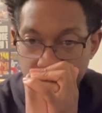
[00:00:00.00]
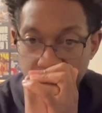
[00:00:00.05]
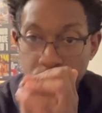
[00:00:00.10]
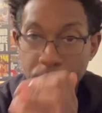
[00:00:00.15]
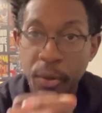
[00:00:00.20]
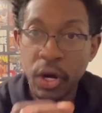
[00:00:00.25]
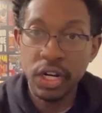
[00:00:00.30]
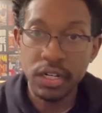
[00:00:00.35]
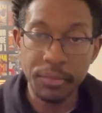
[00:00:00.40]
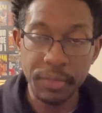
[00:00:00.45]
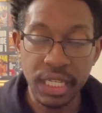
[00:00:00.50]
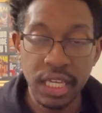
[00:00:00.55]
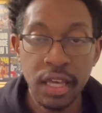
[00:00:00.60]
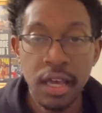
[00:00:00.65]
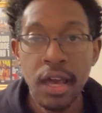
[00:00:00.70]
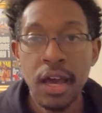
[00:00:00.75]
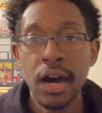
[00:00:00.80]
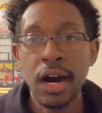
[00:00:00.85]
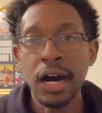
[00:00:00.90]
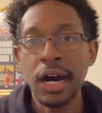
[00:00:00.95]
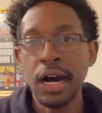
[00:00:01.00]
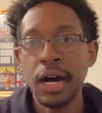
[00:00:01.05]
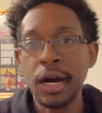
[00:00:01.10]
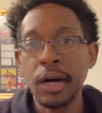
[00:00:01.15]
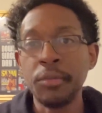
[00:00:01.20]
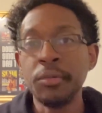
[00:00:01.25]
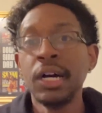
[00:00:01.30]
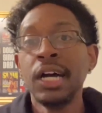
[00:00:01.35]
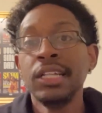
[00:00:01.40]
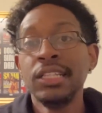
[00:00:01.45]
Pardon me.
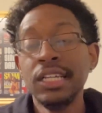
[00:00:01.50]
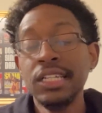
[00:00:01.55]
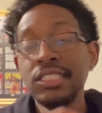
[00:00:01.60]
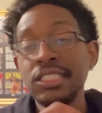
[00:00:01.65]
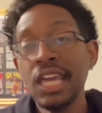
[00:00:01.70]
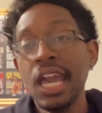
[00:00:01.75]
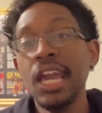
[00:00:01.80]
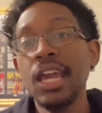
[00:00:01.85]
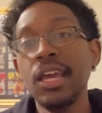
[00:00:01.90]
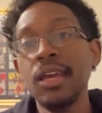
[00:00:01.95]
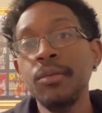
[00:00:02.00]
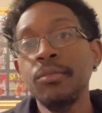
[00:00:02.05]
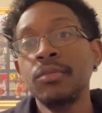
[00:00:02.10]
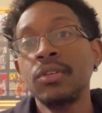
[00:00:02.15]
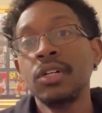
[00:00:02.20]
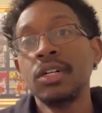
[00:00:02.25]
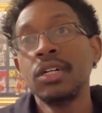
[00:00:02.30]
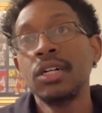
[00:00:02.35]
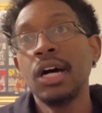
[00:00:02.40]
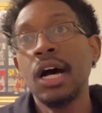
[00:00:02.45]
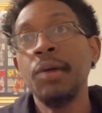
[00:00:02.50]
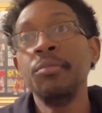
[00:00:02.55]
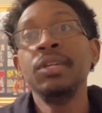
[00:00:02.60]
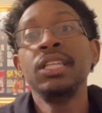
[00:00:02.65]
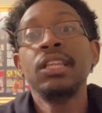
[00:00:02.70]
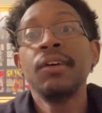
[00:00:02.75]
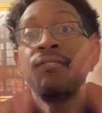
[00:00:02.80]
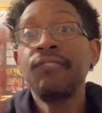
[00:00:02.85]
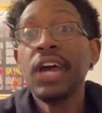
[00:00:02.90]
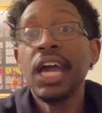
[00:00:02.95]
This game, I mean,
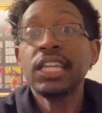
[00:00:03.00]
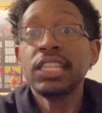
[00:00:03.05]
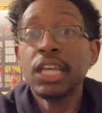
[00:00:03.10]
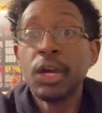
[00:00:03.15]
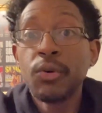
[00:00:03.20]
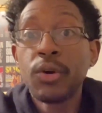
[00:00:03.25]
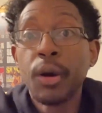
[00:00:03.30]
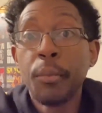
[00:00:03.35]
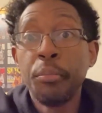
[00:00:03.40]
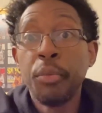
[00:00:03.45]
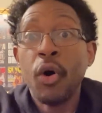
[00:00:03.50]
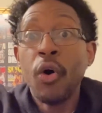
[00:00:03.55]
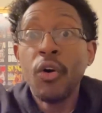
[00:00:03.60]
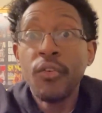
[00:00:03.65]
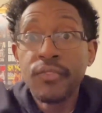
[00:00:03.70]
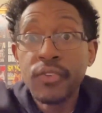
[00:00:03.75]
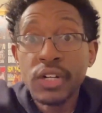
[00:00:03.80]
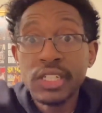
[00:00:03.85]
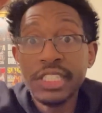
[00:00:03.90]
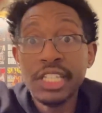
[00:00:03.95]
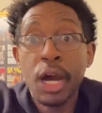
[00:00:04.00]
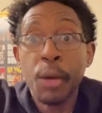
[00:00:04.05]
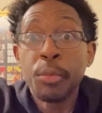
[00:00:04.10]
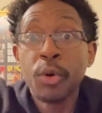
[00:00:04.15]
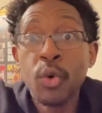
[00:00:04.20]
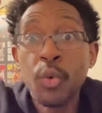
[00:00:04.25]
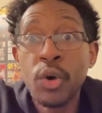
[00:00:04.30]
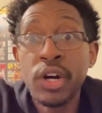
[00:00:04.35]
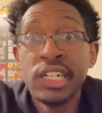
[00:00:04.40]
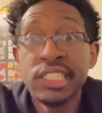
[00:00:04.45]
the fact they were both number
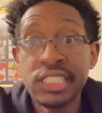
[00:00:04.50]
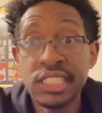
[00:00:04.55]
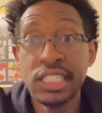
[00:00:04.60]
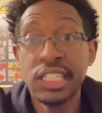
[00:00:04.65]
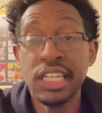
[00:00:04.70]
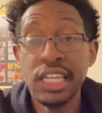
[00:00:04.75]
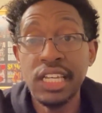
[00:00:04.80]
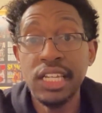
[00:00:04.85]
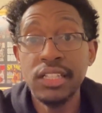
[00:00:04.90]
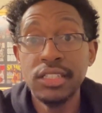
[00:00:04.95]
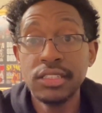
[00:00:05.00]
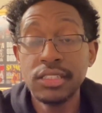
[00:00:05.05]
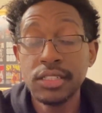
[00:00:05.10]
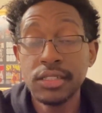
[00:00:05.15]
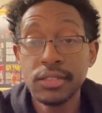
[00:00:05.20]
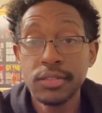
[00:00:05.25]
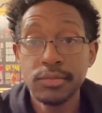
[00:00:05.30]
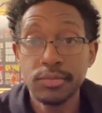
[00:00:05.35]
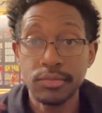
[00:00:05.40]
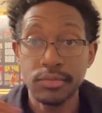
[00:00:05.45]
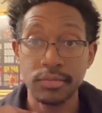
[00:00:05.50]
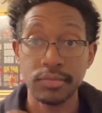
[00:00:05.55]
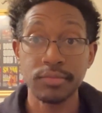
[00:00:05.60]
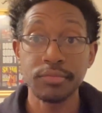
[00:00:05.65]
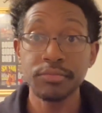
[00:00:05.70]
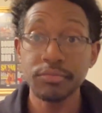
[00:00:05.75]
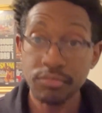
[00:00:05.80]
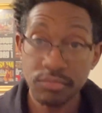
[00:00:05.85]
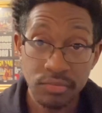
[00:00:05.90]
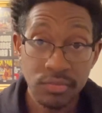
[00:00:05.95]
one seeds,
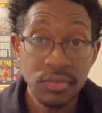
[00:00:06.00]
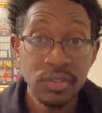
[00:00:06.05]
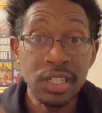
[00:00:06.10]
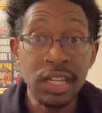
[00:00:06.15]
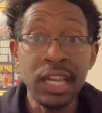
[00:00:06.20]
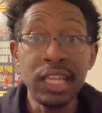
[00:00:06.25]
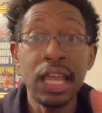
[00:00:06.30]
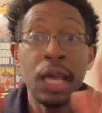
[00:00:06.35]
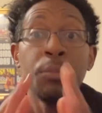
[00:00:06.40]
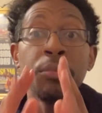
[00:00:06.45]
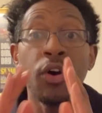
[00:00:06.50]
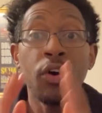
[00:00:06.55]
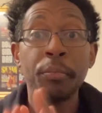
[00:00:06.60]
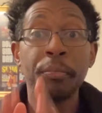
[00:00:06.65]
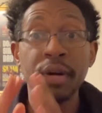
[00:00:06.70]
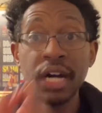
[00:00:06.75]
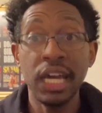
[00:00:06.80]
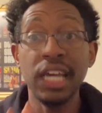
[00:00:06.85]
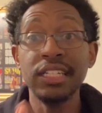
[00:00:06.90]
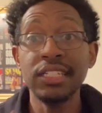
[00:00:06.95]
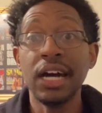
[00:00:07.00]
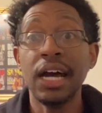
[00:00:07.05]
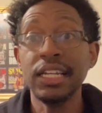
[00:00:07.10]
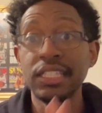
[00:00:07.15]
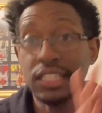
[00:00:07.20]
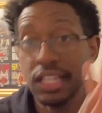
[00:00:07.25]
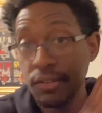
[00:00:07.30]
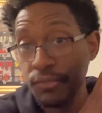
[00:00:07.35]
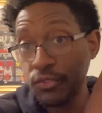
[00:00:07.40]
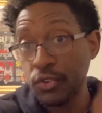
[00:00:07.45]
and they both played
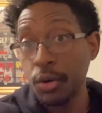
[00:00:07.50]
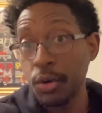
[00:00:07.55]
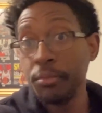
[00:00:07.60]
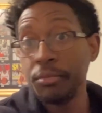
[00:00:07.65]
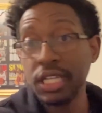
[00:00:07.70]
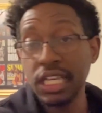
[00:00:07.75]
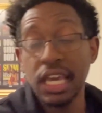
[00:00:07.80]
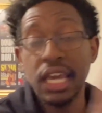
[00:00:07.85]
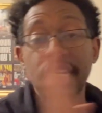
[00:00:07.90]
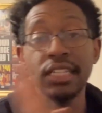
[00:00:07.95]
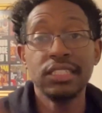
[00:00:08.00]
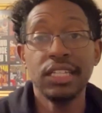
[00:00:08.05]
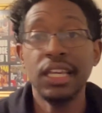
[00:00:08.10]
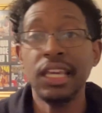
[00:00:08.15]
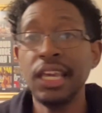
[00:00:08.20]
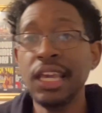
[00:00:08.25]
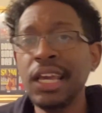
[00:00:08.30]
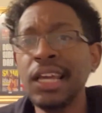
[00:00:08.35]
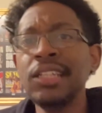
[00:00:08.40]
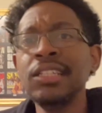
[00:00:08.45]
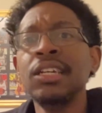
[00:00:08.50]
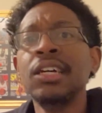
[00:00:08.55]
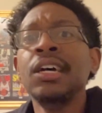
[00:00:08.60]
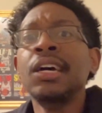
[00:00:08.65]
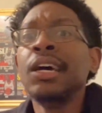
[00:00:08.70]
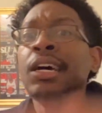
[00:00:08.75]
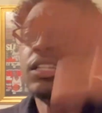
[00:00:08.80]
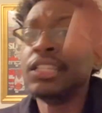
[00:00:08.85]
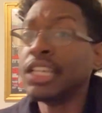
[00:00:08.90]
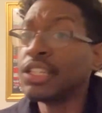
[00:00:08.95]
like it from beginning to end.
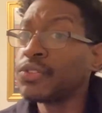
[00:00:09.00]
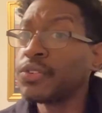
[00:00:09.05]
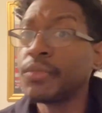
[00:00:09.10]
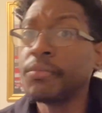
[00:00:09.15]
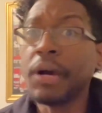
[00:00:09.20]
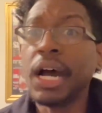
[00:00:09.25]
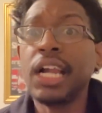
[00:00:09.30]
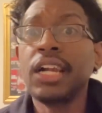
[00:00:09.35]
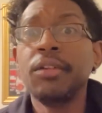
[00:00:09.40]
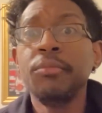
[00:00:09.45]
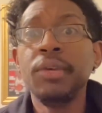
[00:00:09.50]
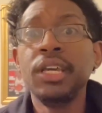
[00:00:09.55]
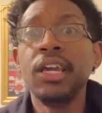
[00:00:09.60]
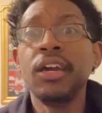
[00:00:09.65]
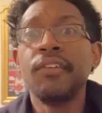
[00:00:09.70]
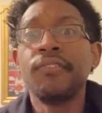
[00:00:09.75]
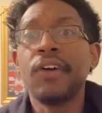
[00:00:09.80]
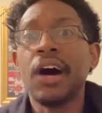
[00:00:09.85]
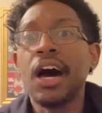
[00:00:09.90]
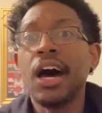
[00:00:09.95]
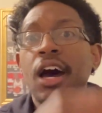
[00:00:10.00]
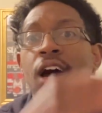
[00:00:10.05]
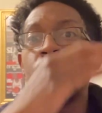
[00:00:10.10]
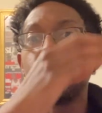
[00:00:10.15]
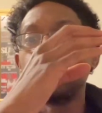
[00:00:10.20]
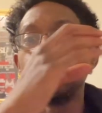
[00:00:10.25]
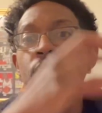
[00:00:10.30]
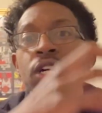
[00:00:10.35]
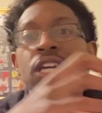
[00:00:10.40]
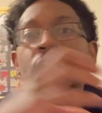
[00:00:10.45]
This reminded me of a
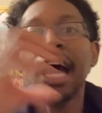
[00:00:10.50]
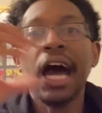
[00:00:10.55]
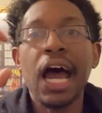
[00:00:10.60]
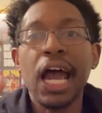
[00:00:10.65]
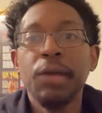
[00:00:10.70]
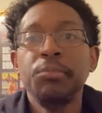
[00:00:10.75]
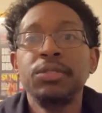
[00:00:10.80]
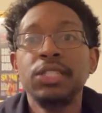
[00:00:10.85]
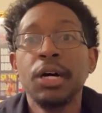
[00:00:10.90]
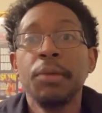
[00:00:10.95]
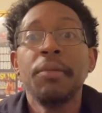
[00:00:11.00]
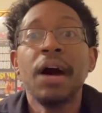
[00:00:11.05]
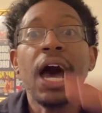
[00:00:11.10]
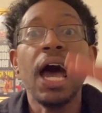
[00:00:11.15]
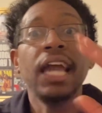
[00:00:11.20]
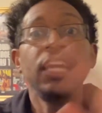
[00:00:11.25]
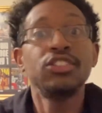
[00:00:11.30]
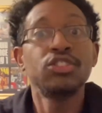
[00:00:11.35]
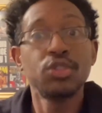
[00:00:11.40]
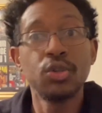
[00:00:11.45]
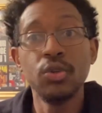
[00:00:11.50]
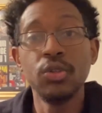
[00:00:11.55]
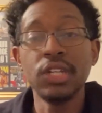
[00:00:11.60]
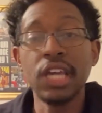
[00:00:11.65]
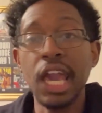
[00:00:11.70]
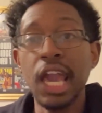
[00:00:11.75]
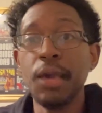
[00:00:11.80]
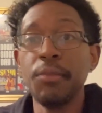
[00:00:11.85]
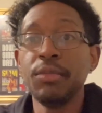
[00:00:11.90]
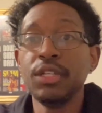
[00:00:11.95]
really hyped up high school
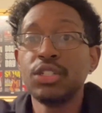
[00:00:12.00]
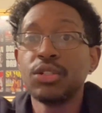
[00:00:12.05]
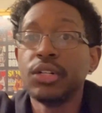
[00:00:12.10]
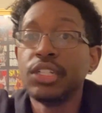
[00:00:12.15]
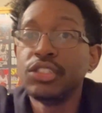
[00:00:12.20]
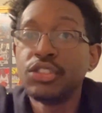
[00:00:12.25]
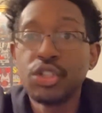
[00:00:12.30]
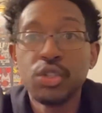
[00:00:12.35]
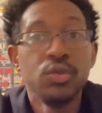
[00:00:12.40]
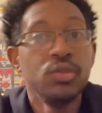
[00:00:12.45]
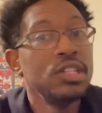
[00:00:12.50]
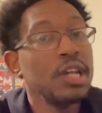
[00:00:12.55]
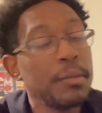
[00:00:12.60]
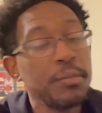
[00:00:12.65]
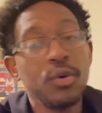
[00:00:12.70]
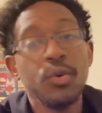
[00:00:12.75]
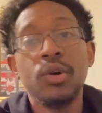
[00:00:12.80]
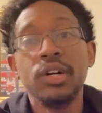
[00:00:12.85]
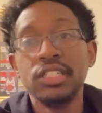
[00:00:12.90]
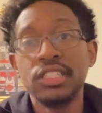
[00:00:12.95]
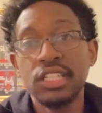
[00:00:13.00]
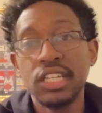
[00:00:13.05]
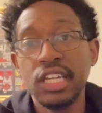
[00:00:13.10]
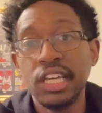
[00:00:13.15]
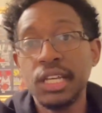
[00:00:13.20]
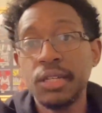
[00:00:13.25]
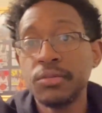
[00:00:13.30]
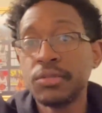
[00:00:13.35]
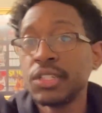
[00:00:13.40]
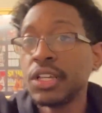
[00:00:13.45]
game between two number one
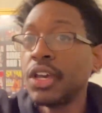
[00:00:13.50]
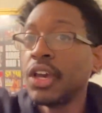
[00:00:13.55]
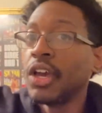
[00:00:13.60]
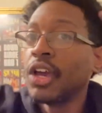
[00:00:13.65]
teams,